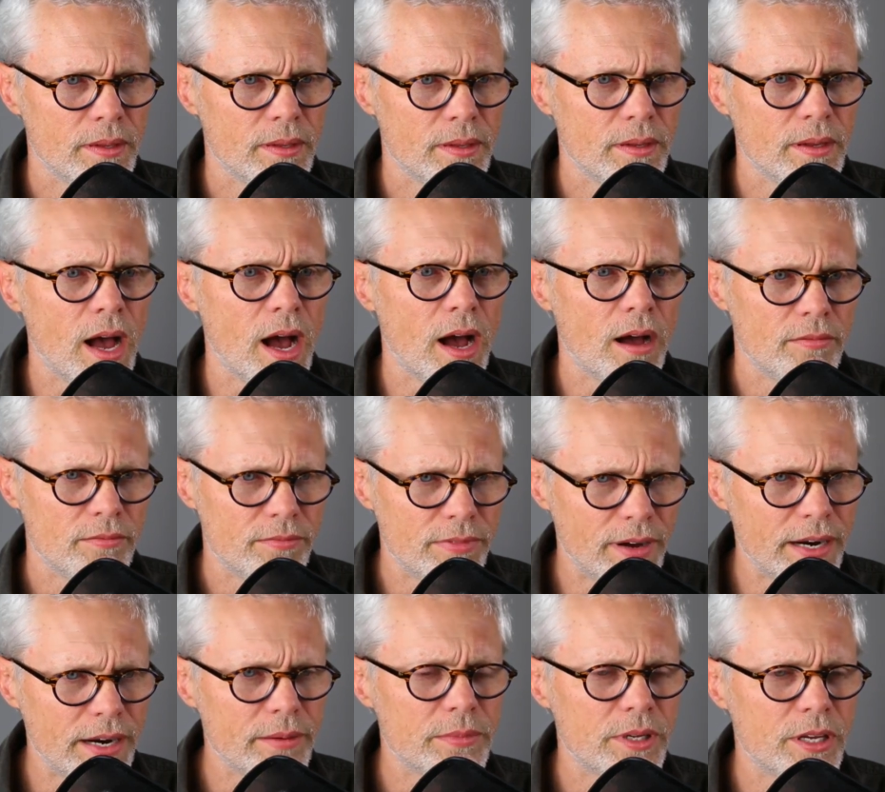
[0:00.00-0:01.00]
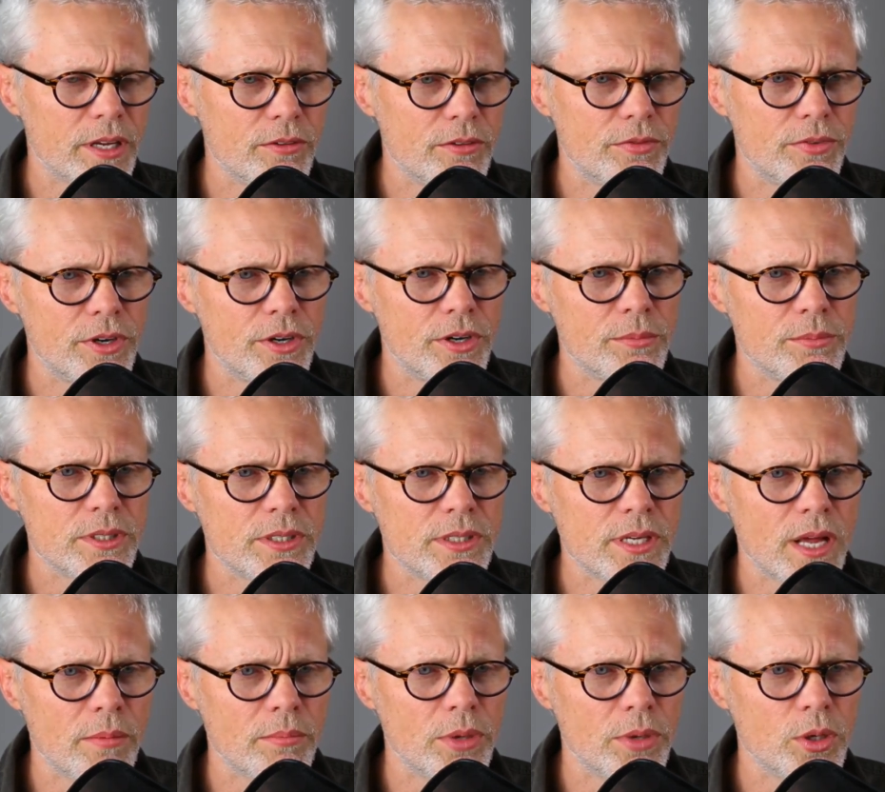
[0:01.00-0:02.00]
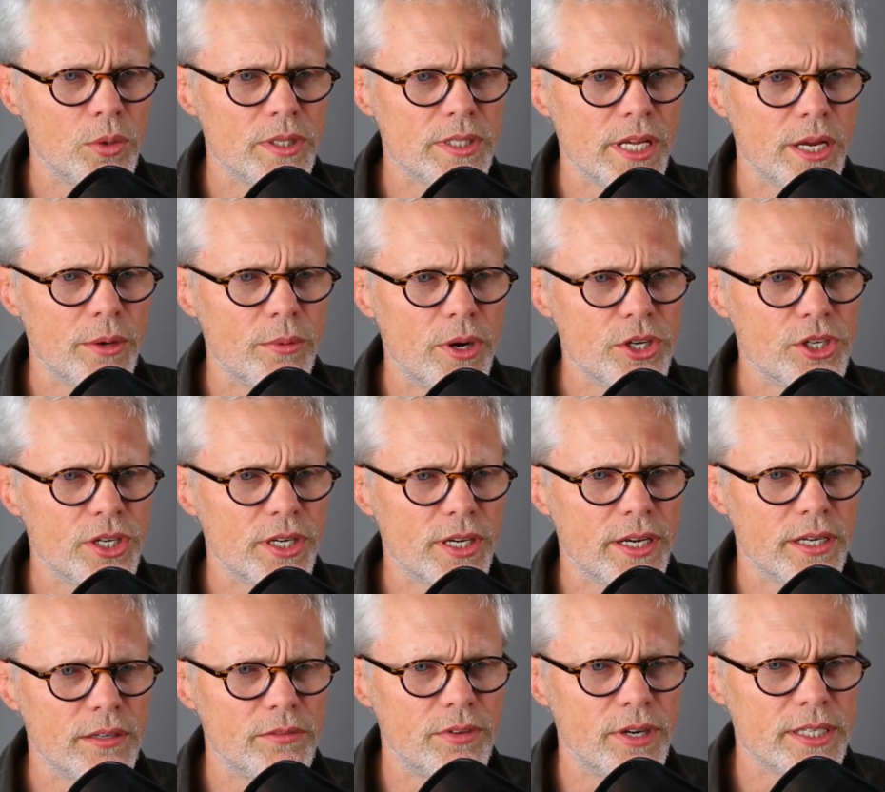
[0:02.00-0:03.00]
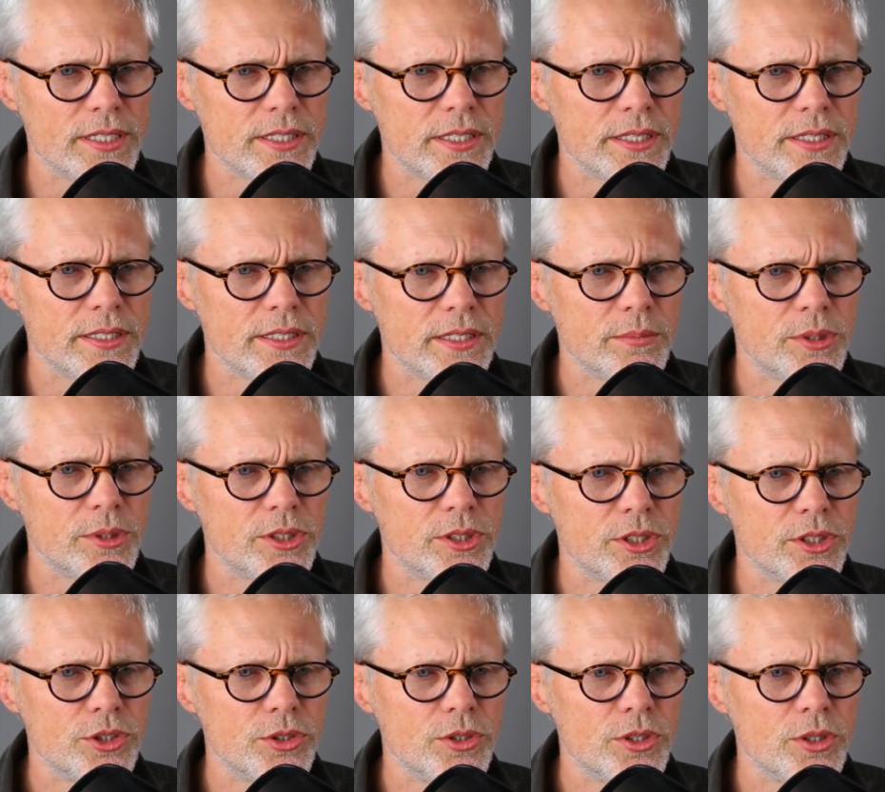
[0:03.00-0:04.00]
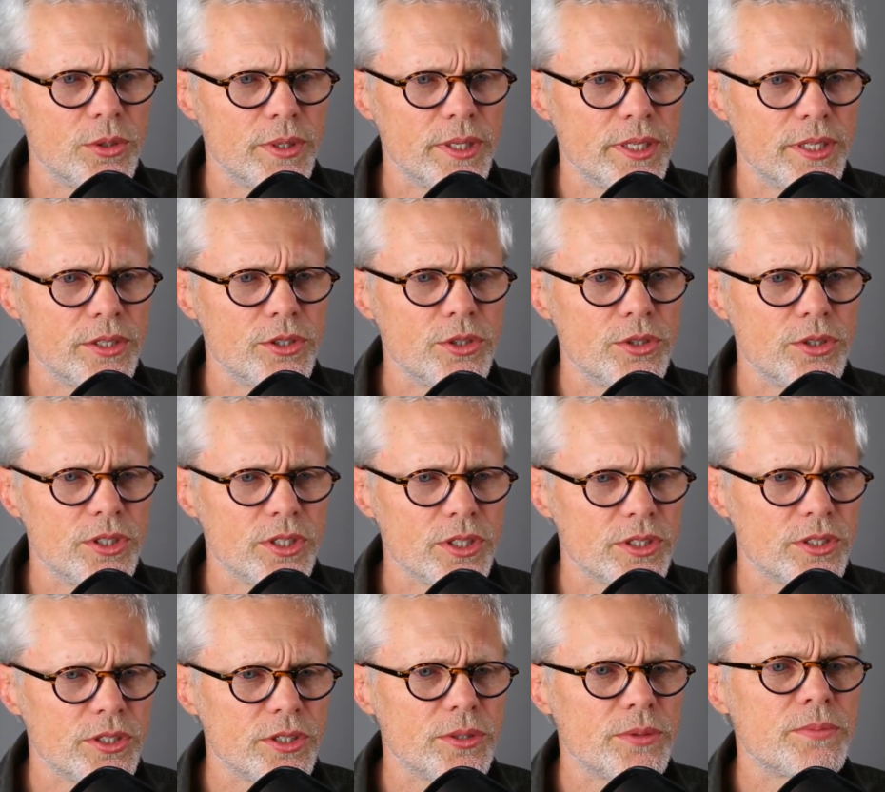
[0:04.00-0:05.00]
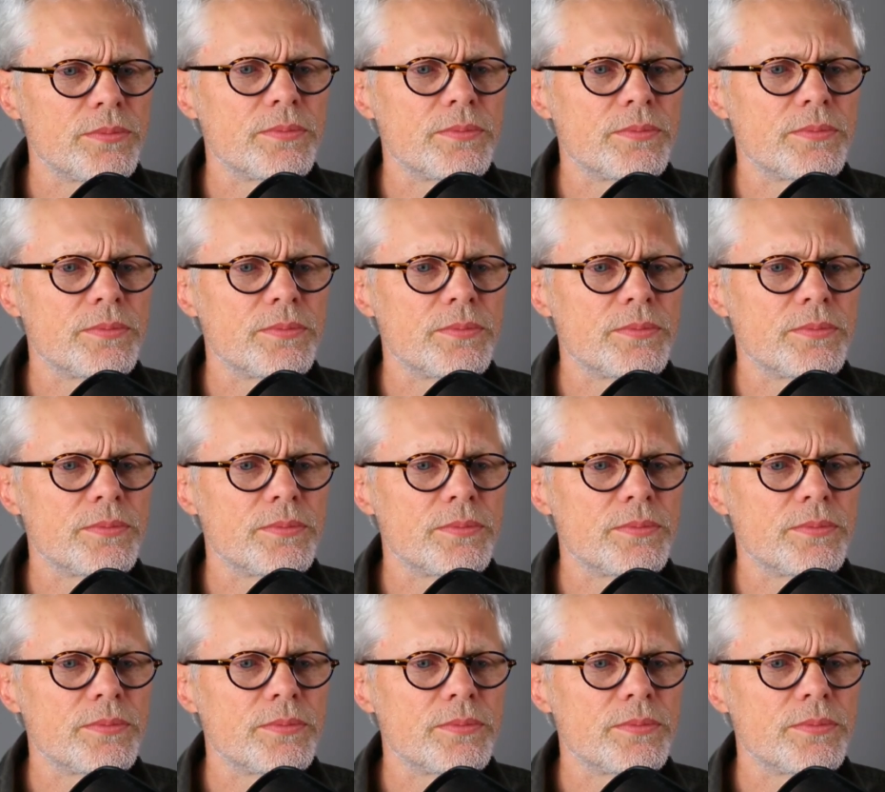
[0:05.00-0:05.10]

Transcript: Ah, Vadim confirms Sambo is a Russian kind of wrestling similar to Judo and Jiu Jitsu.